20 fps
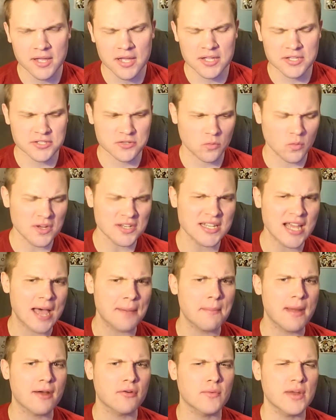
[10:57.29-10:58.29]
So one
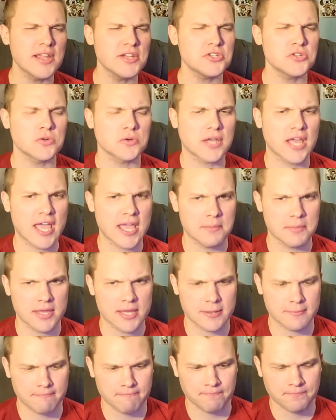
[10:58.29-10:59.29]
time my regional came
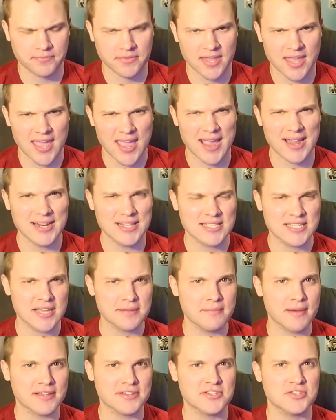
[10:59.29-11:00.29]
in and he
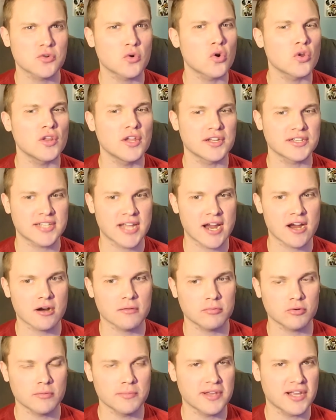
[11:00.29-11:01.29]
said my store looked
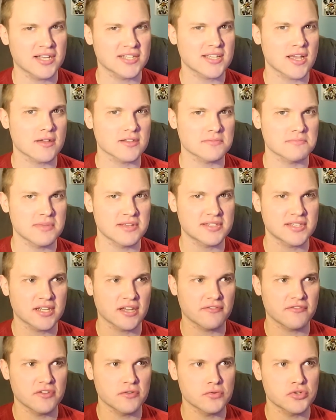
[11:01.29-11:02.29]
terrible because I was missing
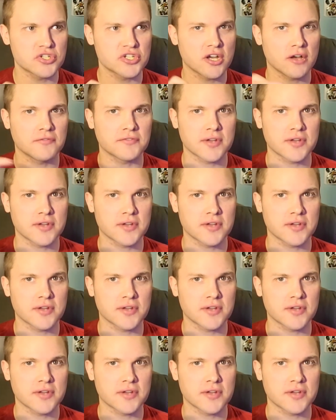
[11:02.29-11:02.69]
a few shelf